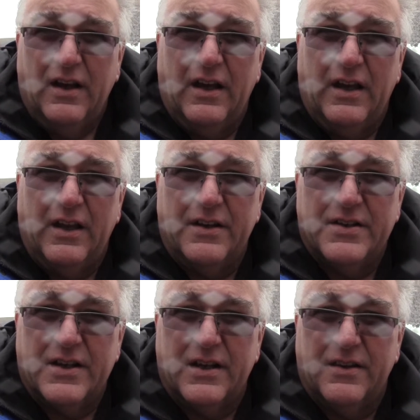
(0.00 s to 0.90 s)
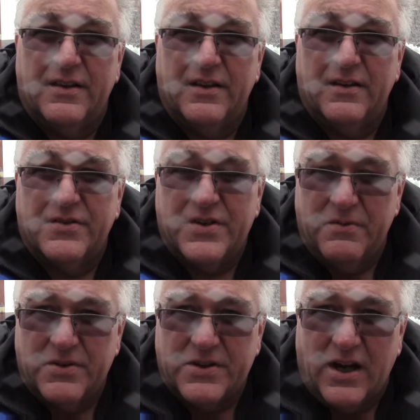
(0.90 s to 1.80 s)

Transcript: And there are serious